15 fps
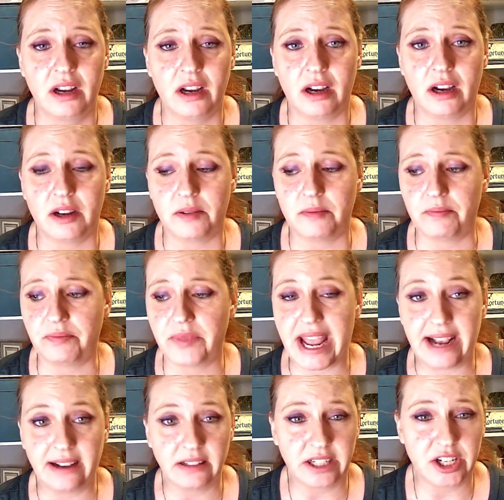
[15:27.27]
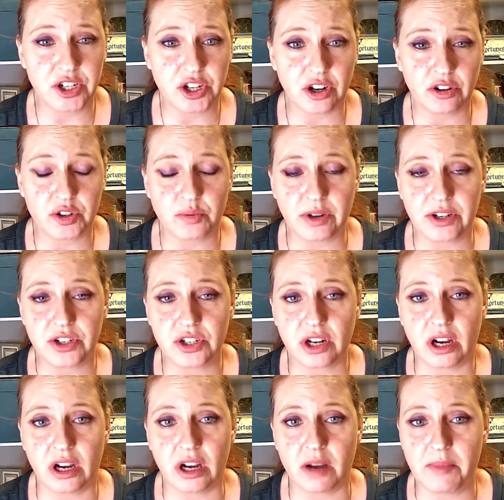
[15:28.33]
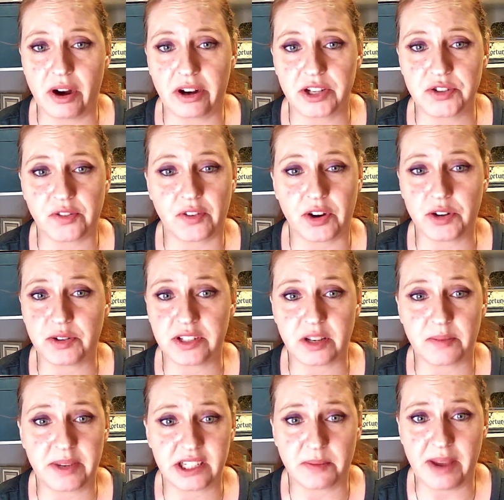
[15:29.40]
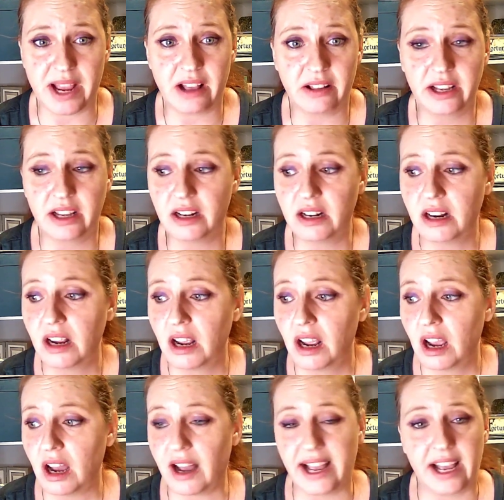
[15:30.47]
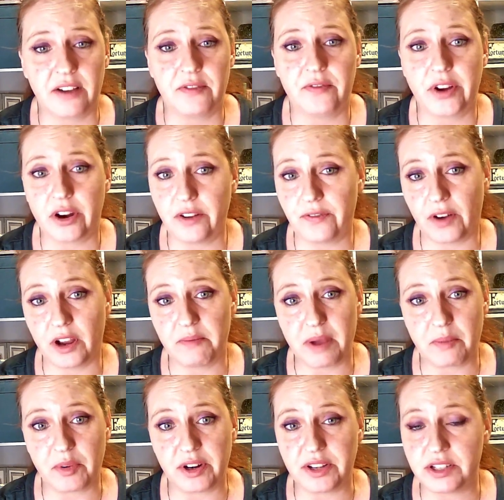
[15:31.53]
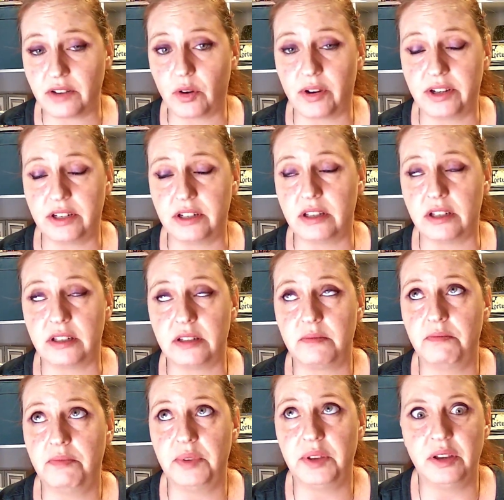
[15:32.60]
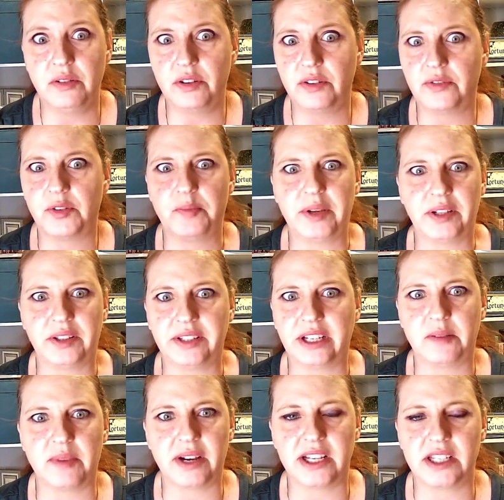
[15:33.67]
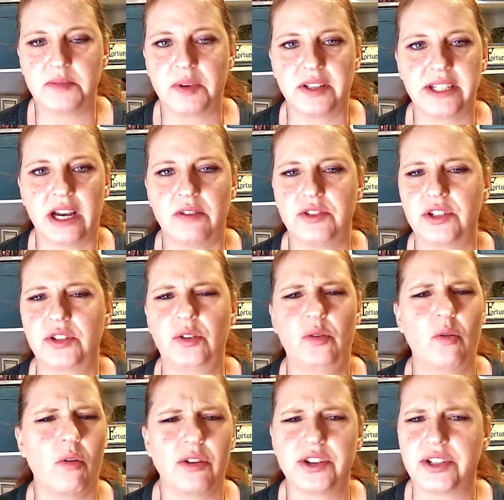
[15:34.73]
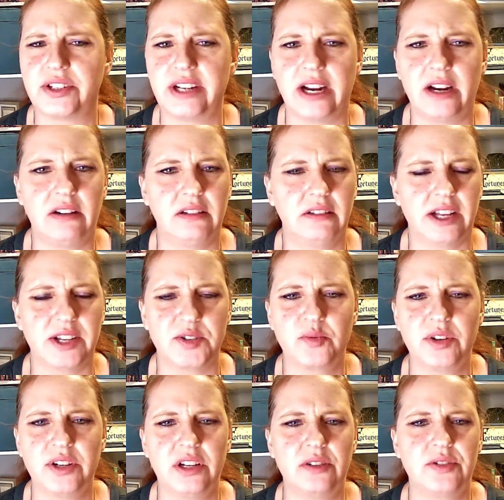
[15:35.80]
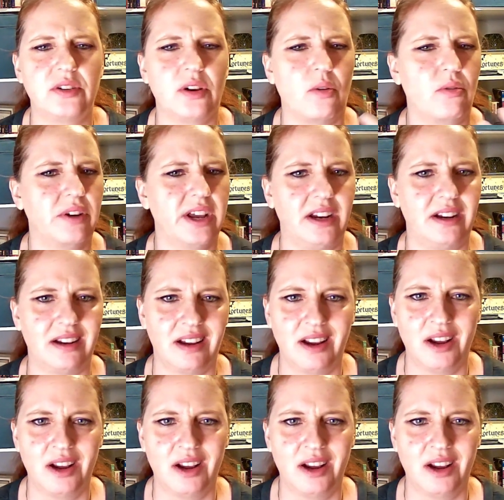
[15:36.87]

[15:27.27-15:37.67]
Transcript: um, Anglican church, which uh, Americans refer to as Episcopalian. I have very fond memories of going to this beautiful building in my small town, just gorgeous stained glass windows, ornate